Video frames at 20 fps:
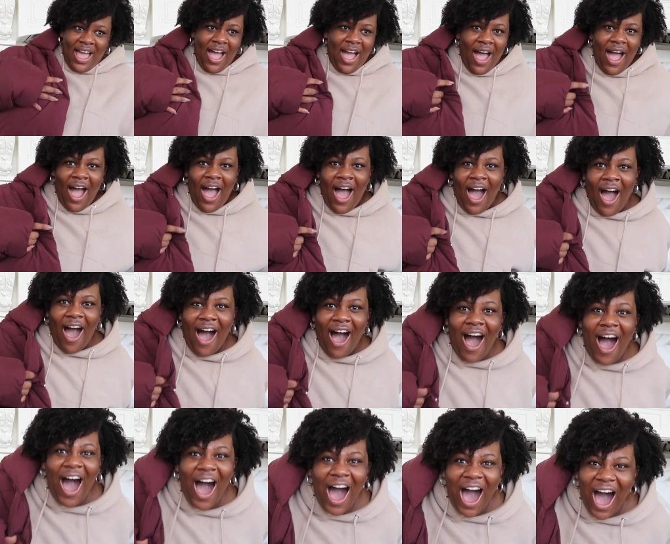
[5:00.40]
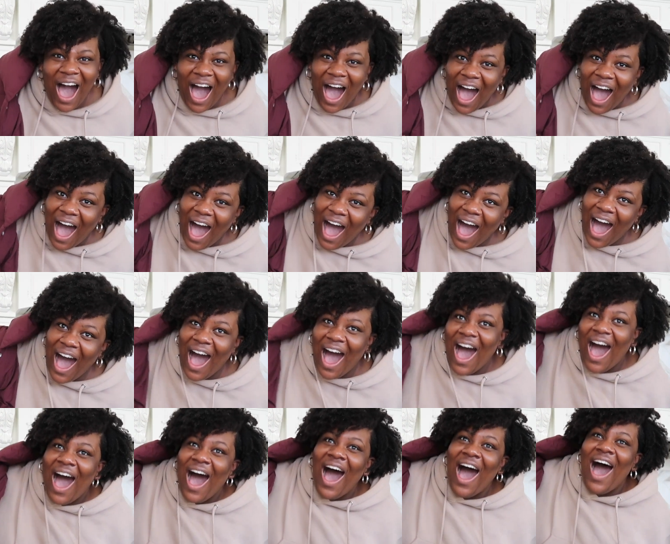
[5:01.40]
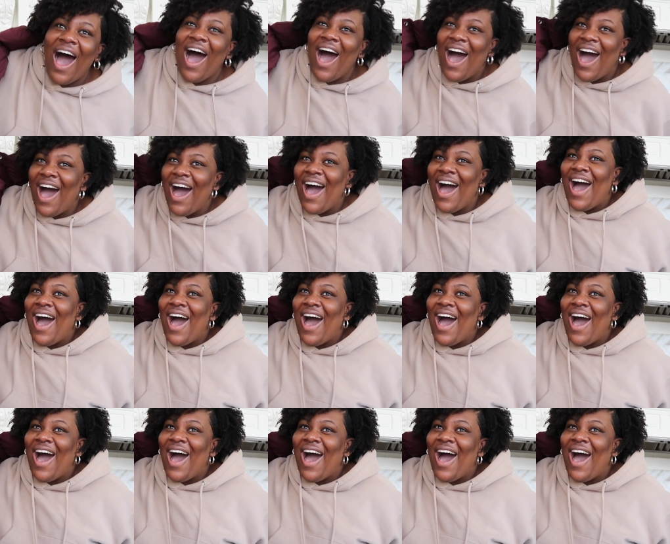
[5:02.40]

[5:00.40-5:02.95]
Nothing is said.